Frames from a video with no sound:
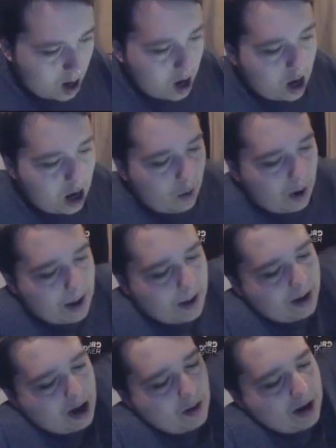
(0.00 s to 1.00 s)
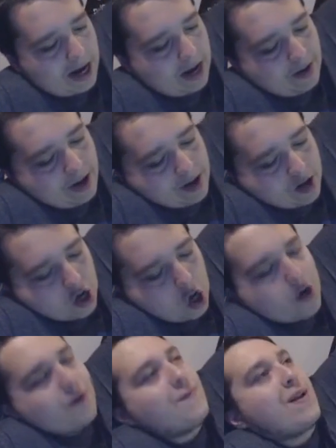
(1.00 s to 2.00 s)
I won. I won anyway.
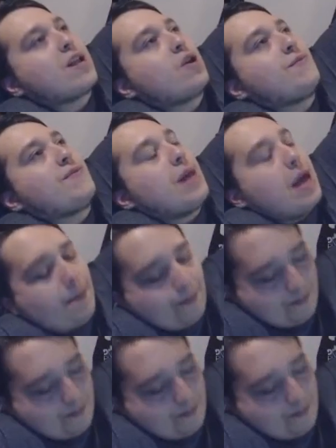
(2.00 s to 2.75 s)
God, thank God for that.